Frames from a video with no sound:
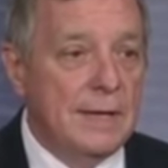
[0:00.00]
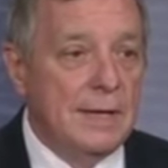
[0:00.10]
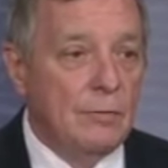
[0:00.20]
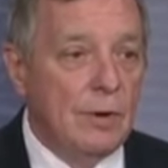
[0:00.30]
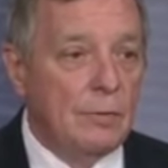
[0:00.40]

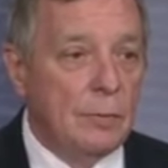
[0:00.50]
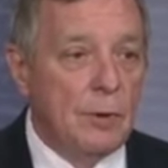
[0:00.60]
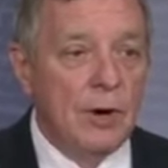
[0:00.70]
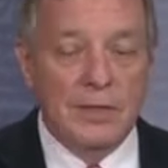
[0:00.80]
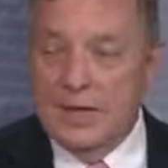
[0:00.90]
We were
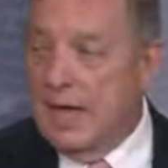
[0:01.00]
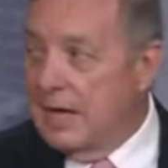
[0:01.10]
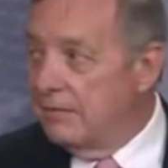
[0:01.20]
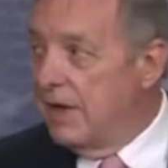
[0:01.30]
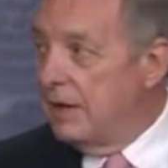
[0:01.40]
part of the
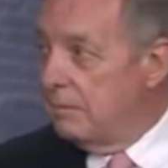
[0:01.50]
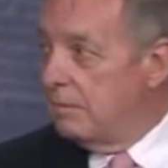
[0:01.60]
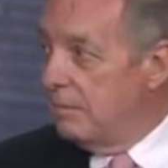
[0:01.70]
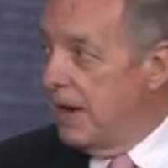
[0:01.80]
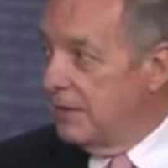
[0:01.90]
Gang of Eight
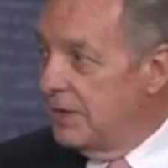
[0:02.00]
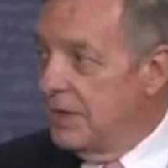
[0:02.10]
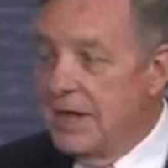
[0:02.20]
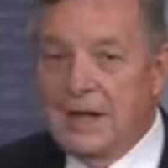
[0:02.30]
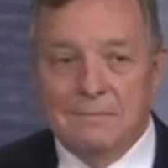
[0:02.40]
back in the
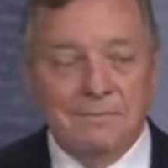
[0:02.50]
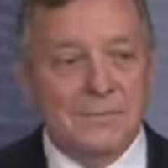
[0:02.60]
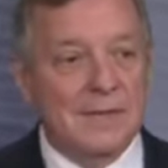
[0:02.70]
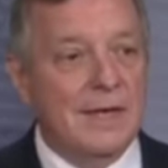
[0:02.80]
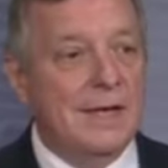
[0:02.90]
day
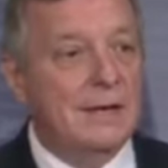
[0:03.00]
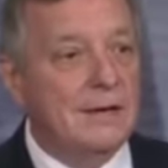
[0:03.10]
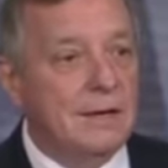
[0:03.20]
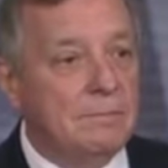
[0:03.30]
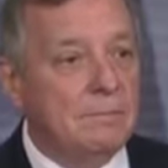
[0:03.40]
and
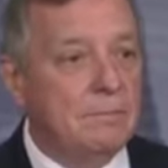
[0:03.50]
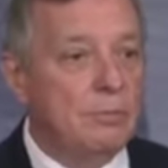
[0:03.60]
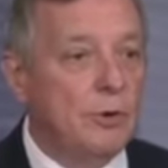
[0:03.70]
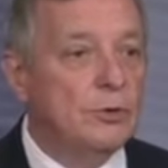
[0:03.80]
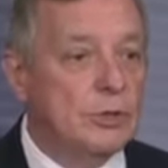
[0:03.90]
uh,
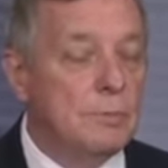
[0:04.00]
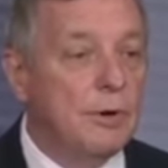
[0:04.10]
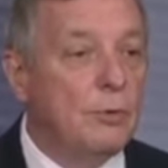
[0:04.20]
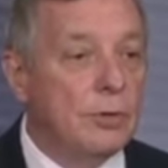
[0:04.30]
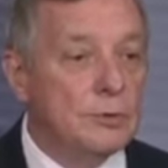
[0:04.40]
produced a
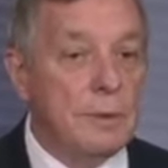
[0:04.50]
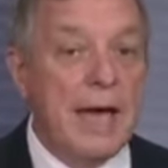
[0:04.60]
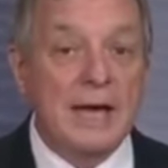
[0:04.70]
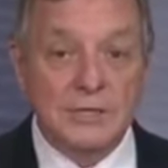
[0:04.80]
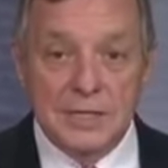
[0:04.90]
bill which
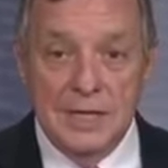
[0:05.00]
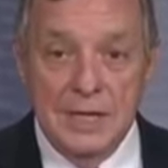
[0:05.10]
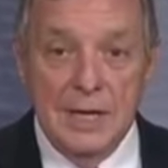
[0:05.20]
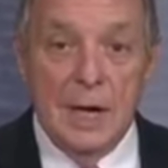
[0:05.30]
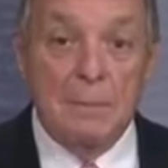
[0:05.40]
passed,
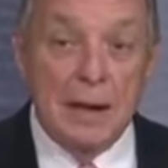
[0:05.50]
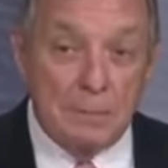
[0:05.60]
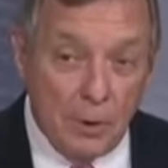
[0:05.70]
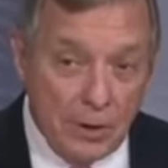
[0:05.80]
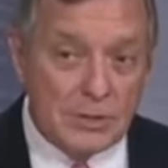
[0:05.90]
a
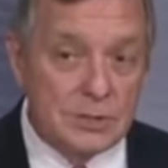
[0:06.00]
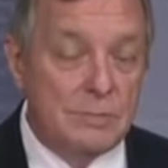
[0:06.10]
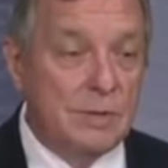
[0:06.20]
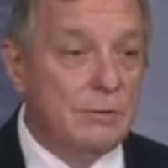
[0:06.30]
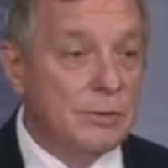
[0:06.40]
bipartisan
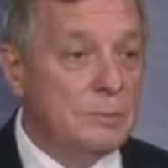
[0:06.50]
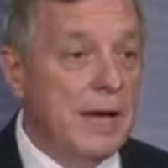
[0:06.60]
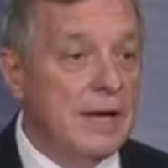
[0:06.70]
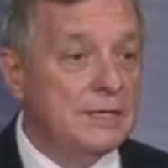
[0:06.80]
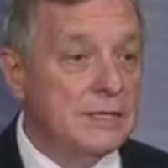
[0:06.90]
bill, which
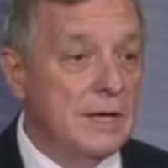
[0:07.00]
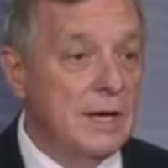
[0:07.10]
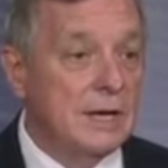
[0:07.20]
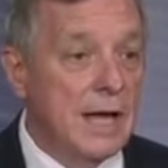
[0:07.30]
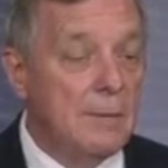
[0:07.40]
passed
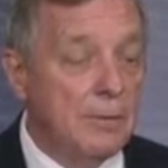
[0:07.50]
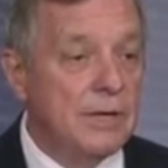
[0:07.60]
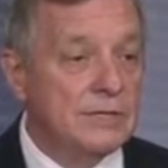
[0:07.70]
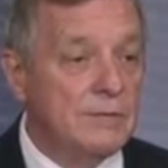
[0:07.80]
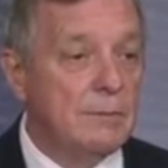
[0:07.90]
uh,
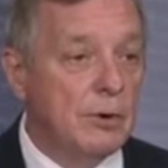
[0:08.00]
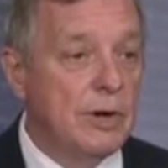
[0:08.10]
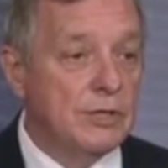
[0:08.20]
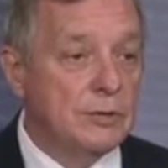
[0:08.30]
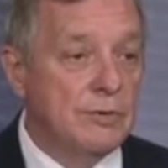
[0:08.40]
comprehensive
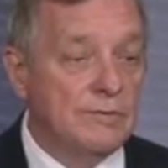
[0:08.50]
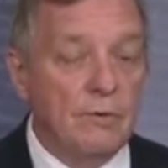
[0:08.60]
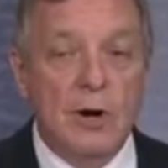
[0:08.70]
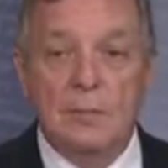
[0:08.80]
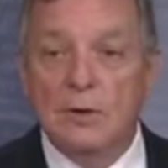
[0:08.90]
immigration
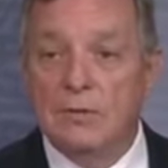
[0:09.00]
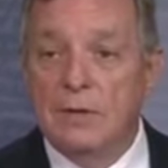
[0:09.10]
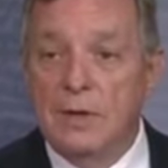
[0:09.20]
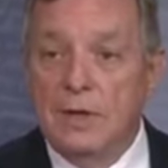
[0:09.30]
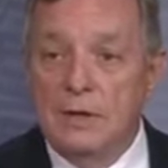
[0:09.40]
reform on the
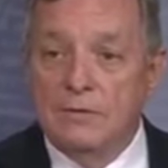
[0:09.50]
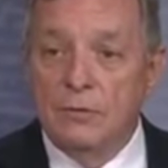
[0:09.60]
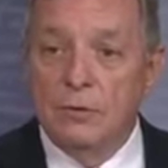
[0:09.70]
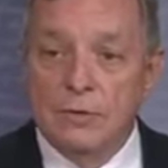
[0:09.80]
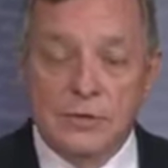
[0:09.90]

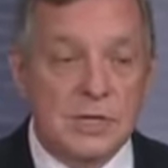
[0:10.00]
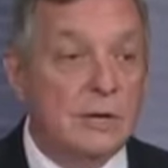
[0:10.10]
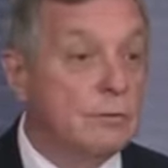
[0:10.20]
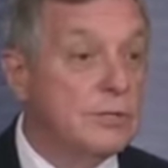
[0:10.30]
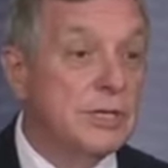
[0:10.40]
floor of the
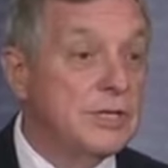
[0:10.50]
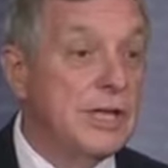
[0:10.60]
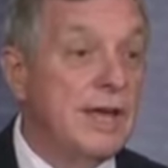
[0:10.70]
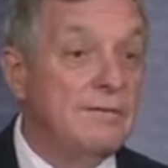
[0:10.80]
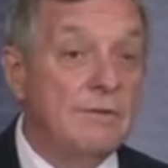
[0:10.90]
Senate with
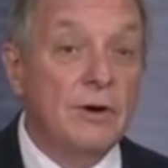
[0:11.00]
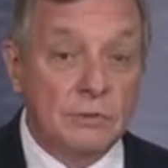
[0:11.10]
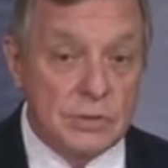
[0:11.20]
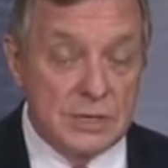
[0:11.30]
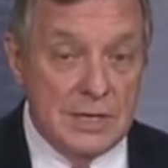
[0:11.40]
sixty-eight
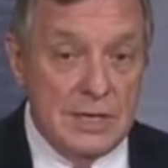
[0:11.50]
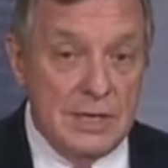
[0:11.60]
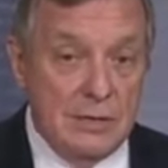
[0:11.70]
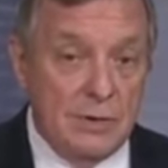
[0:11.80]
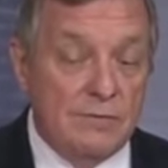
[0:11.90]
votes.
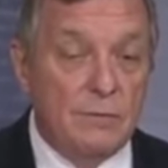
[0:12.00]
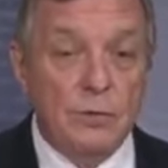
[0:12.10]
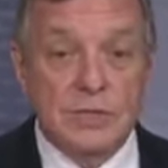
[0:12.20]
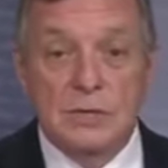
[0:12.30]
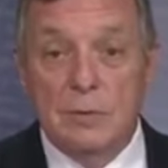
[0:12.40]
We had
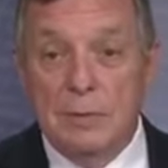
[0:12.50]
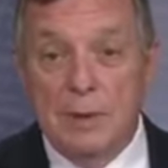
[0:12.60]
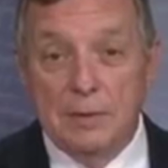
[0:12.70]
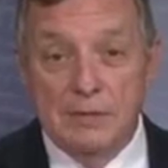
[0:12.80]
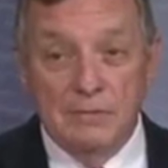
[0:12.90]
fourteen
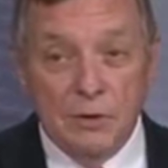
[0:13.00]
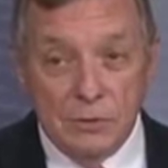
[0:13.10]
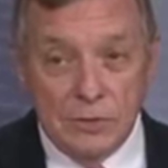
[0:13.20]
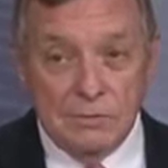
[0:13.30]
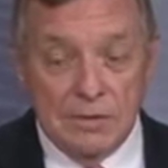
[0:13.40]
Republican
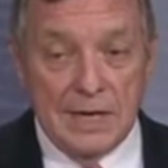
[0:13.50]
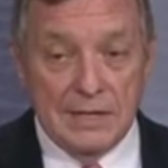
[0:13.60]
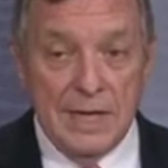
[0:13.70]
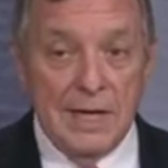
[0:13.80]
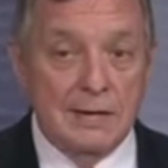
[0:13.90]
votes
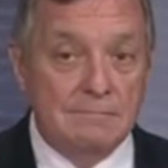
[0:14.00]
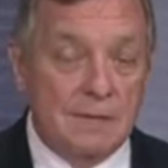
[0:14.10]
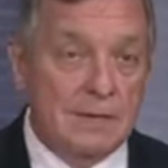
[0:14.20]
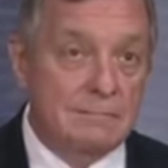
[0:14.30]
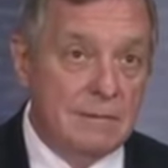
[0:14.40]
that day,
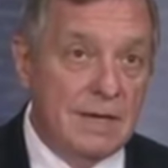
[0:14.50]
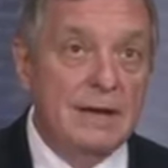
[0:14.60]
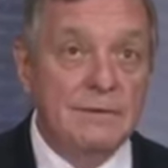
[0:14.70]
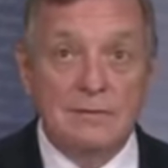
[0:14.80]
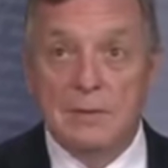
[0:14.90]
and uh,
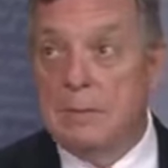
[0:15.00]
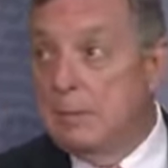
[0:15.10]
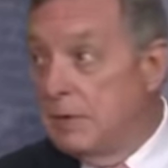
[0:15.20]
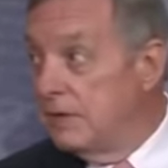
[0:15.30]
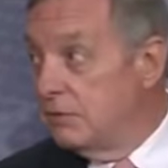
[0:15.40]
eleven of them,
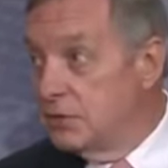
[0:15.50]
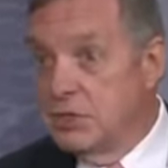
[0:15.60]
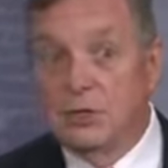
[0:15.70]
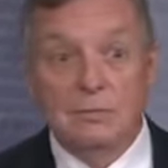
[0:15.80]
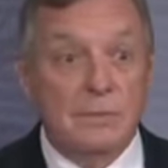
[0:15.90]
I believe, are
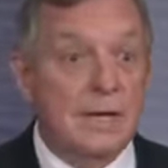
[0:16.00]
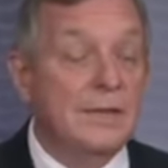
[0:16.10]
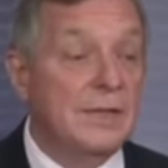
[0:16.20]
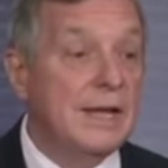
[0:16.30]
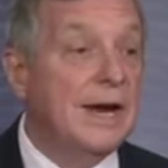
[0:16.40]
still
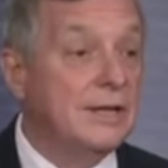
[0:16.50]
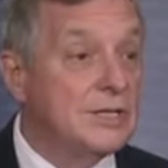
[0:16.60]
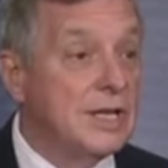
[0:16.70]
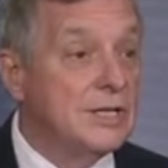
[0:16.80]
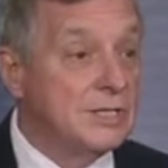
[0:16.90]
in the United
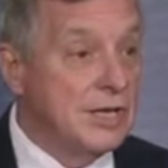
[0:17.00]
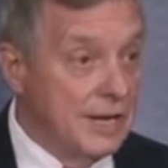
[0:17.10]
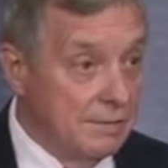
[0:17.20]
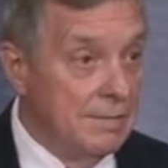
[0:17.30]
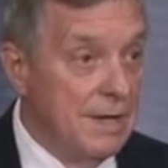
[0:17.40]
States
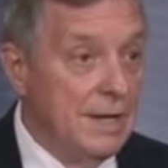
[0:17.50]
Senate.